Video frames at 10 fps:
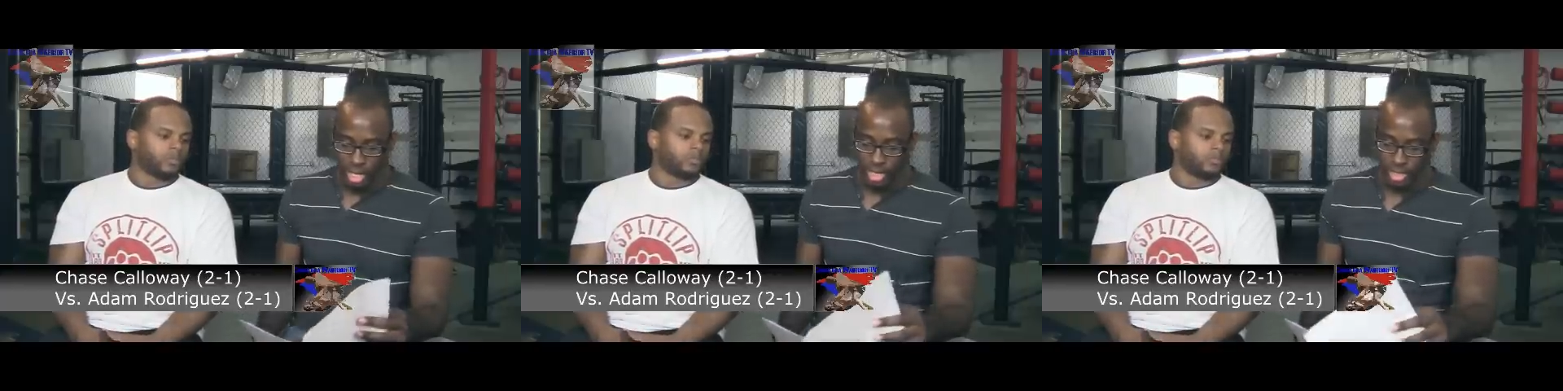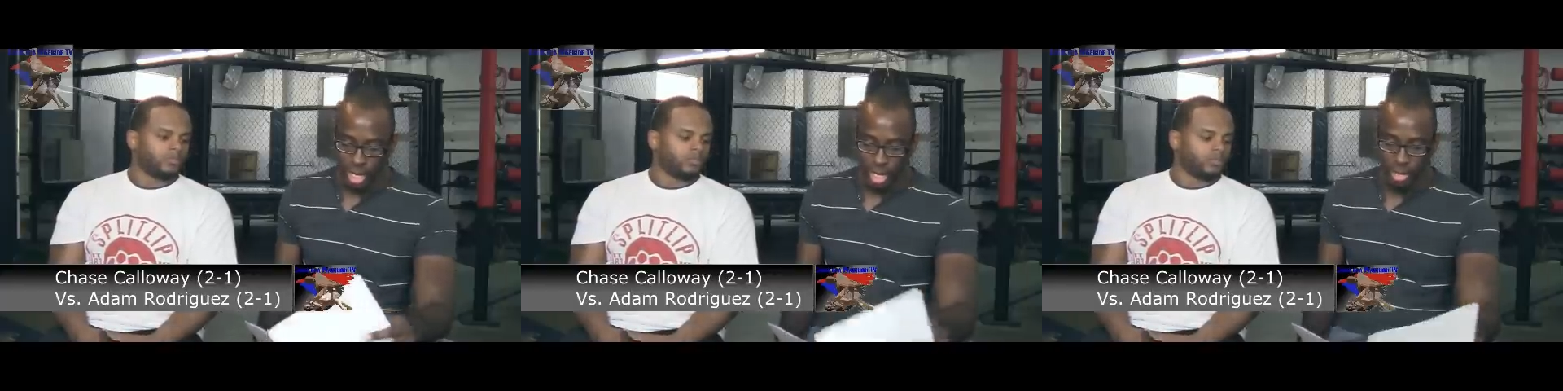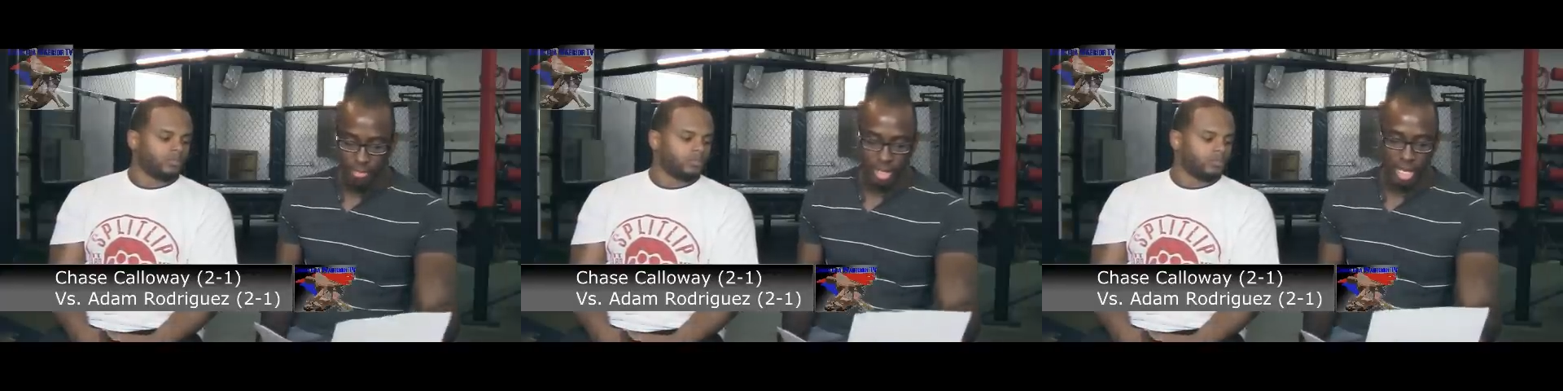Speaker 1: He's got
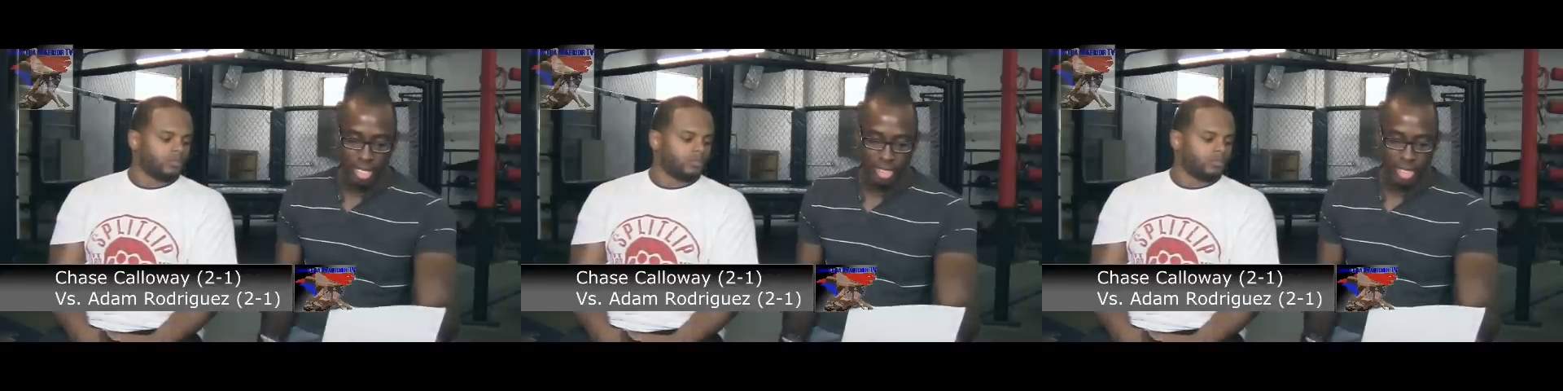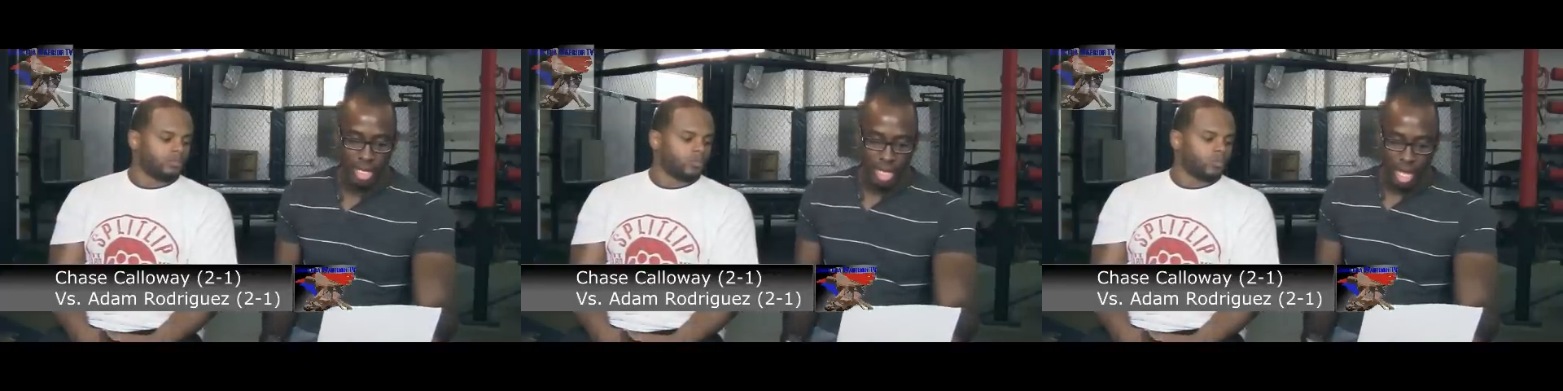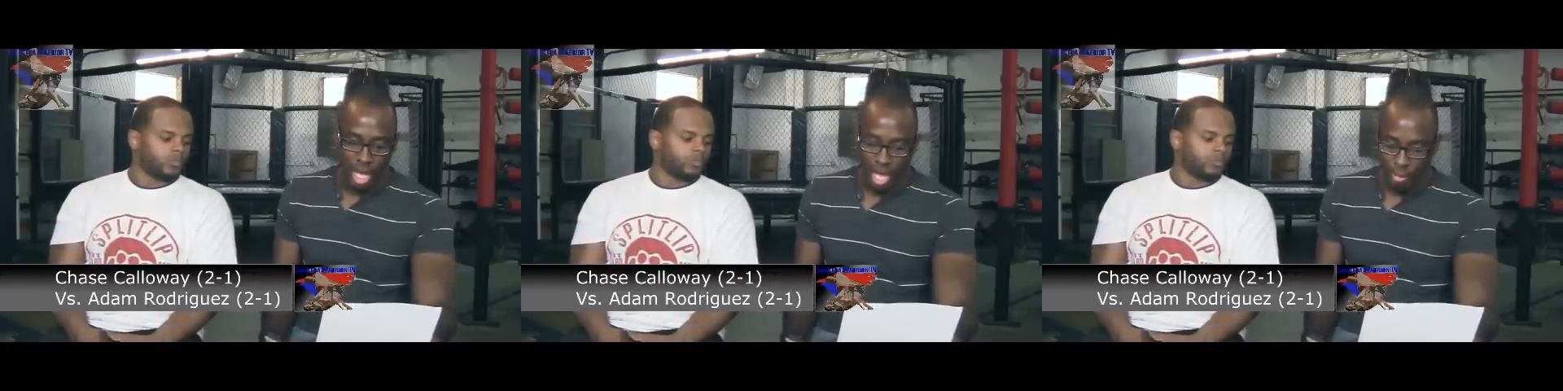up against.
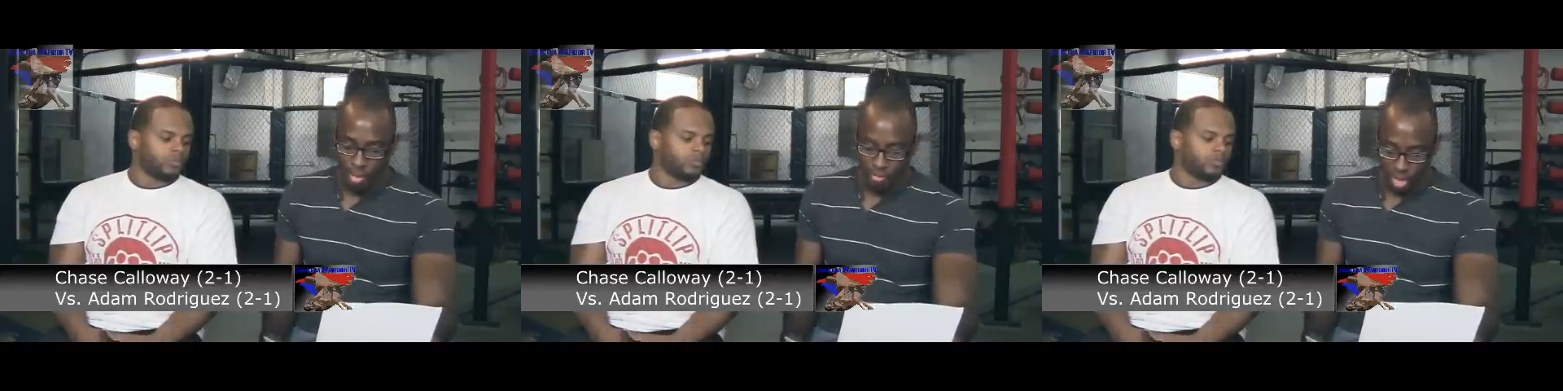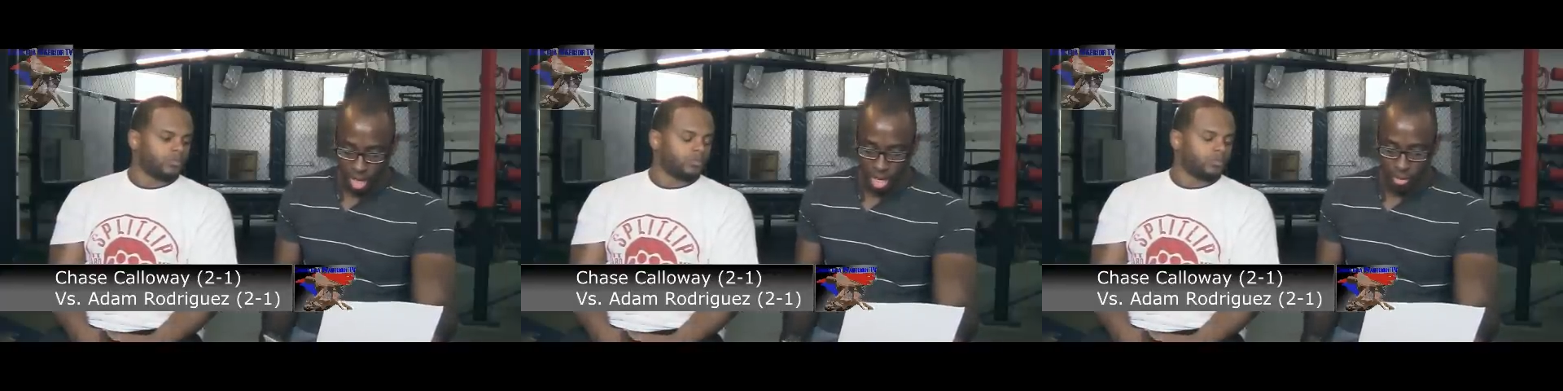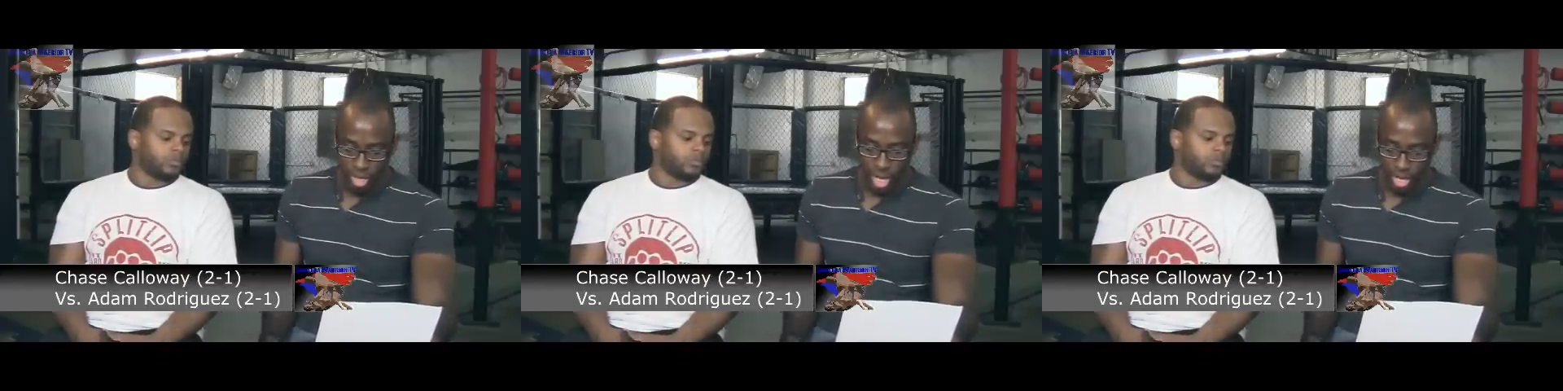Uh, moving
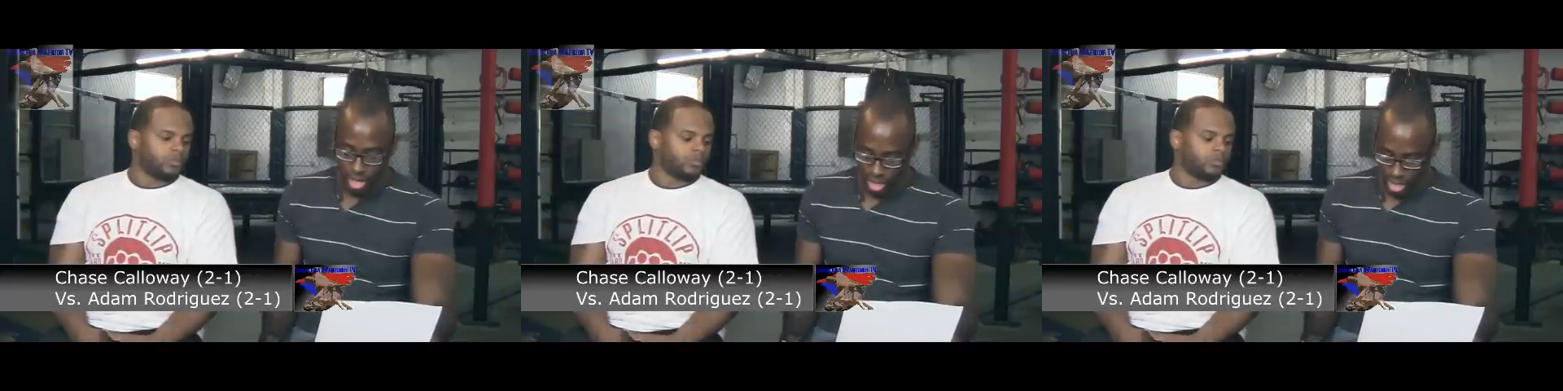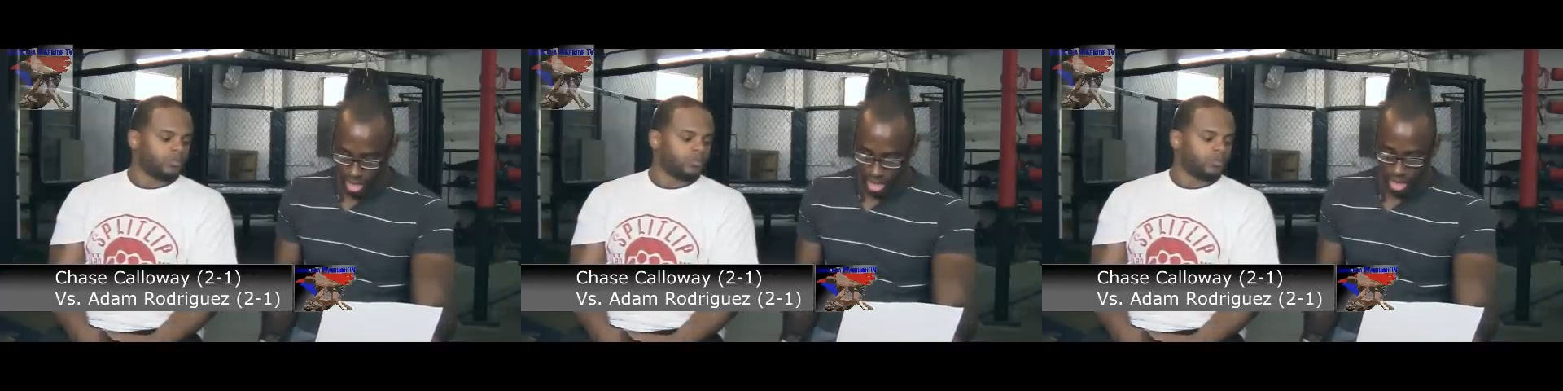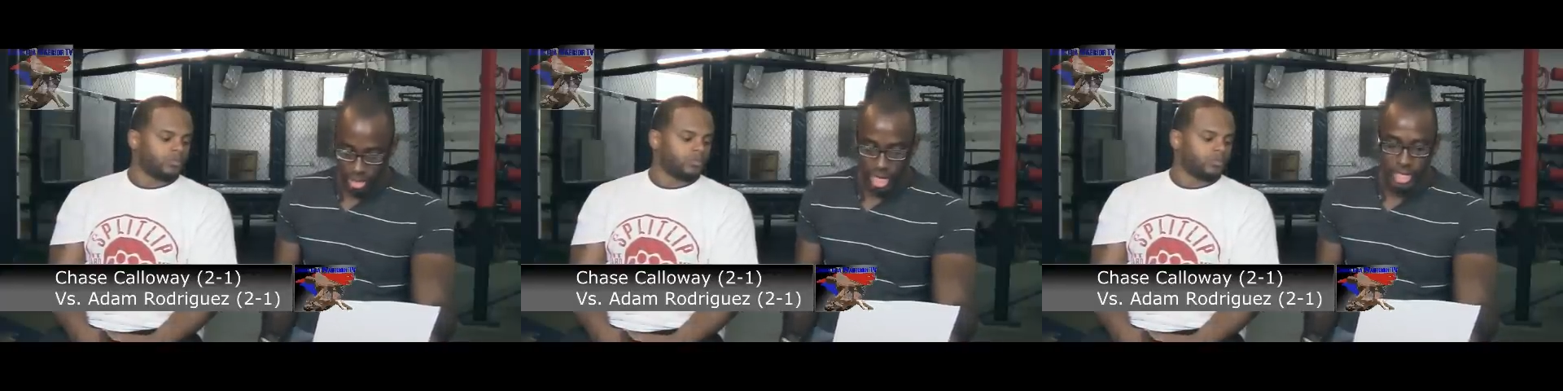on, we got
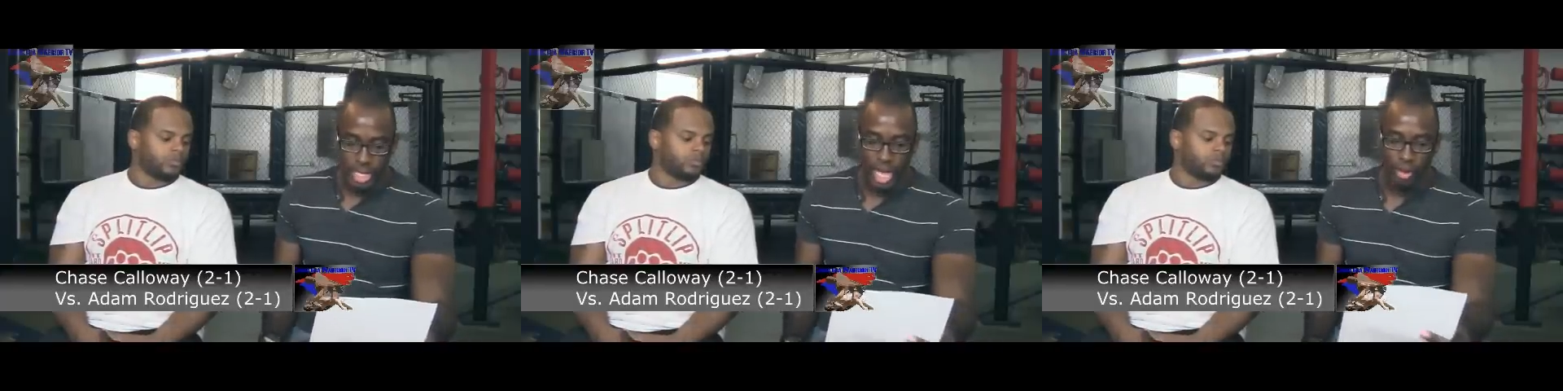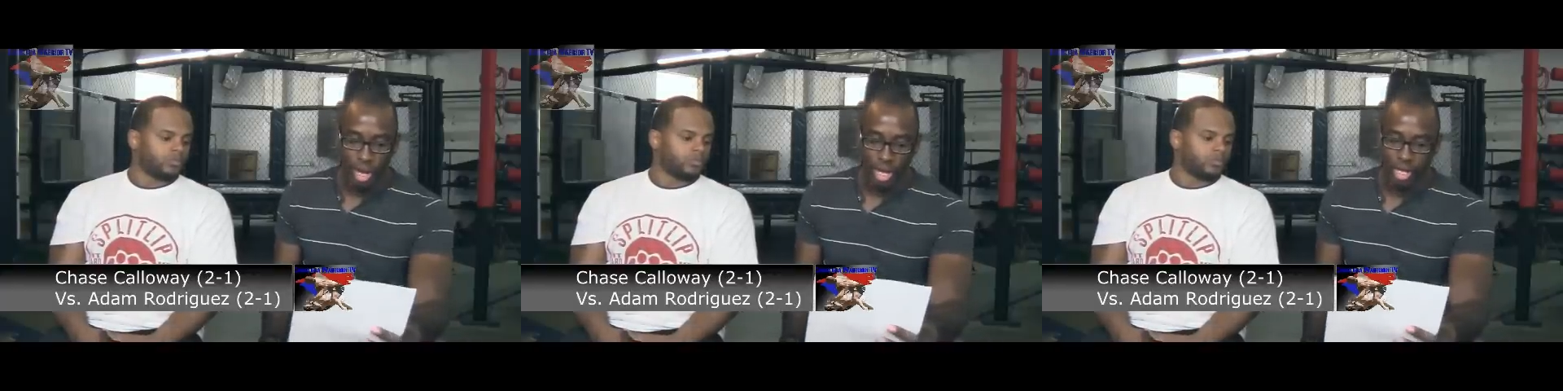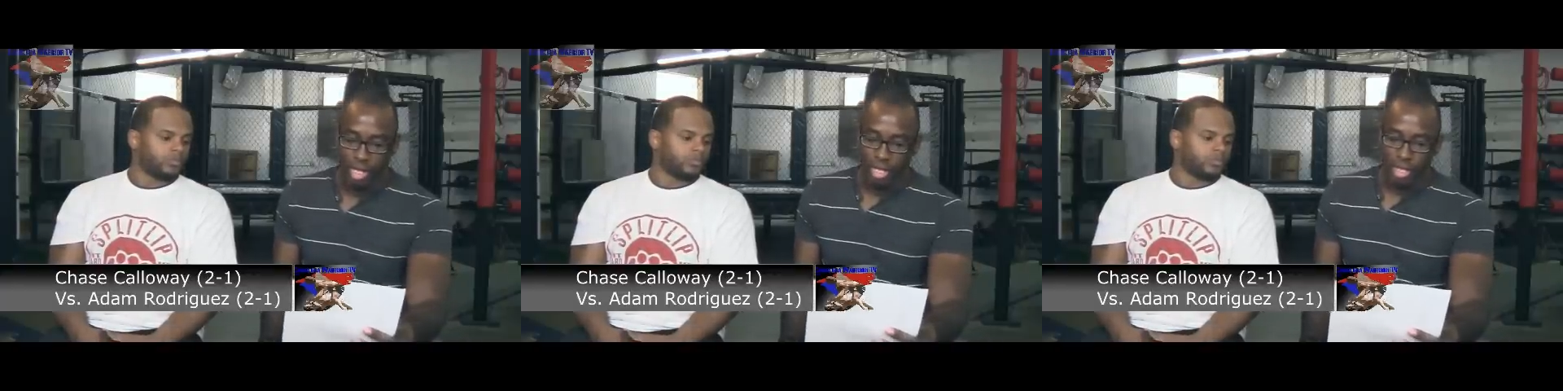uh, Chase Calloway